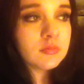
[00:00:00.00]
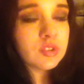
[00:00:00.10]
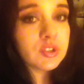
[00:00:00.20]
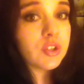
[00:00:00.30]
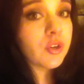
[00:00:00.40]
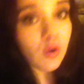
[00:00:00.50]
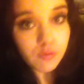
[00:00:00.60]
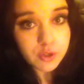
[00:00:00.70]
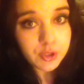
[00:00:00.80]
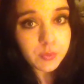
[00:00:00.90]
you're
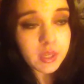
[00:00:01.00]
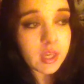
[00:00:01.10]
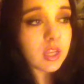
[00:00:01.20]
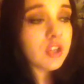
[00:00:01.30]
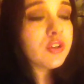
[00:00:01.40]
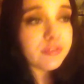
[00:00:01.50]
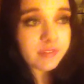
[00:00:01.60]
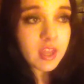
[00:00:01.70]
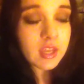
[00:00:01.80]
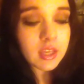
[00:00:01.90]
overdoing it and you're
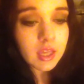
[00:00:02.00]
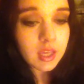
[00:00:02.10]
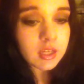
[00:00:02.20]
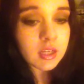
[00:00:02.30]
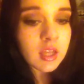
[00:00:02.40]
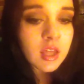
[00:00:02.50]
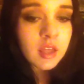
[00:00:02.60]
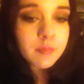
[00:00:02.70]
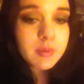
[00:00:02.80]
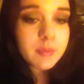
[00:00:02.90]
fake. And
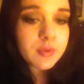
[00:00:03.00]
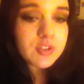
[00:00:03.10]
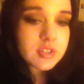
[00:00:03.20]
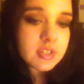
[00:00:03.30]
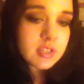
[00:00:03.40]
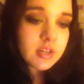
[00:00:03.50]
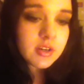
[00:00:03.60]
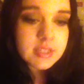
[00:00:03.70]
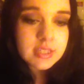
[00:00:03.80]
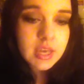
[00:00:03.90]
people just sit there
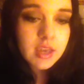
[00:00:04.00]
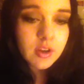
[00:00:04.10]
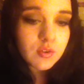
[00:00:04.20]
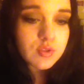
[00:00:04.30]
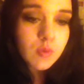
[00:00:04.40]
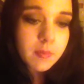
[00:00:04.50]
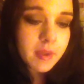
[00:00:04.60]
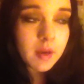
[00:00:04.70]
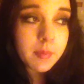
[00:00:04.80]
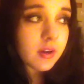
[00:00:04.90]
and say girls who wear
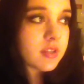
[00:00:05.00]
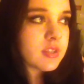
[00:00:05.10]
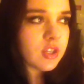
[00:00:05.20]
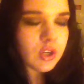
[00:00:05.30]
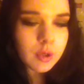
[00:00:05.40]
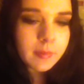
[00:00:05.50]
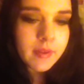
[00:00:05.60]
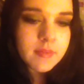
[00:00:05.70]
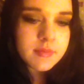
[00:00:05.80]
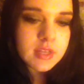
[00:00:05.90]
makeup are insecure
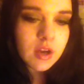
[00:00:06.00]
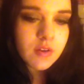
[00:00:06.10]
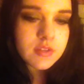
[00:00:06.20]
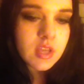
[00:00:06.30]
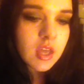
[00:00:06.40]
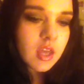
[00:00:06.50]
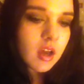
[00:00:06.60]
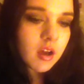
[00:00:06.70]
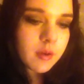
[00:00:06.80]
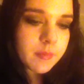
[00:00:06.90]
about themselves,
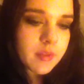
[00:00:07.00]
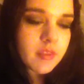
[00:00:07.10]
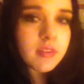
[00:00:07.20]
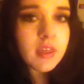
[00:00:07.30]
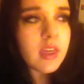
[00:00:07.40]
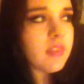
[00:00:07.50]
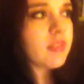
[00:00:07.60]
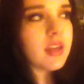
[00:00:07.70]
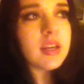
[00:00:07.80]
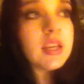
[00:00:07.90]
and
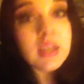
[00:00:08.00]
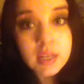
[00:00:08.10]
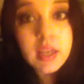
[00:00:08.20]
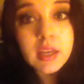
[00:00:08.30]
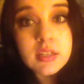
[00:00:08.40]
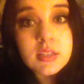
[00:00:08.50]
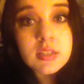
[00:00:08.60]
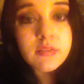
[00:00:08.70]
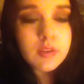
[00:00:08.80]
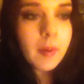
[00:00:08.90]
they need it
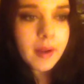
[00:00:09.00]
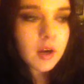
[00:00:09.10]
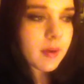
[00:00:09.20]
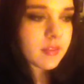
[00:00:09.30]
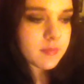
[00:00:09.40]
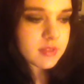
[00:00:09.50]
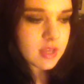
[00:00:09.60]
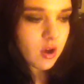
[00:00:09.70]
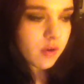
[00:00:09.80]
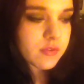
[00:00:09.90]
to feel better about
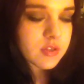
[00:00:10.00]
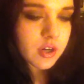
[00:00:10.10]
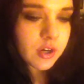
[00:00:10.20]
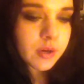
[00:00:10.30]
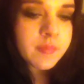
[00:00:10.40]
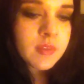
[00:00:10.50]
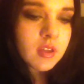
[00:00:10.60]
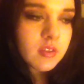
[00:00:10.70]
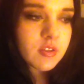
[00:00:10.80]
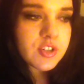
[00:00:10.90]
themselves, or
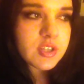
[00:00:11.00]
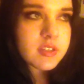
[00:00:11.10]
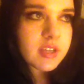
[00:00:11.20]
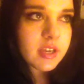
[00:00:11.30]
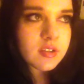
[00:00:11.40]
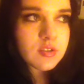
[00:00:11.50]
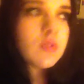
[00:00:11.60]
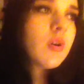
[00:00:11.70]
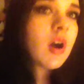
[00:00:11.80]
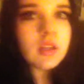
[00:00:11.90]
they're just like
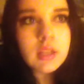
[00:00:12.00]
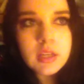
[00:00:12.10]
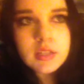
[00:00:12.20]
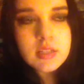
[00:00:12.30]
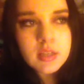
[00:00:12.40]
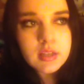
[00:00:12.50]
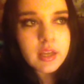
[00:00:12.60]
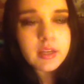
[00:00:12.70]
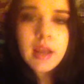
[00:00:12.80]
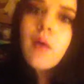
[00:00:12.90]
too ugly to
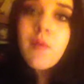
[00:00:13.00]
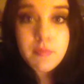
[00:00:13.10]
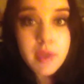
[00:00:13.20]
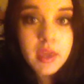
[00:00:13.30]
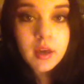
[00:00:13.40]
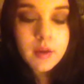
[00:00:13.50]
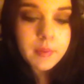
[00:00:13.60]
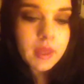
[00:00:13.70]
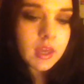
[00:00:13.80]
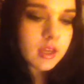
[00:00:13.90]
like not wear makeup,
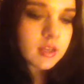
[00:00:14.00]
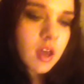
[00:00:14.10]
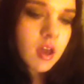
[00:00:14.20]
and